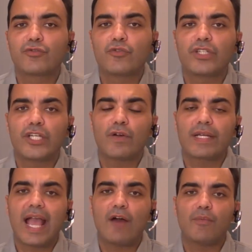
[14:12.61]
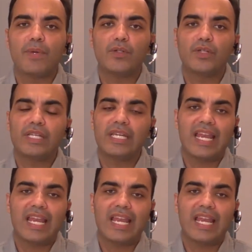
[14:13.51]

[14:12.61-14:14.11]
scrutiny or accountability.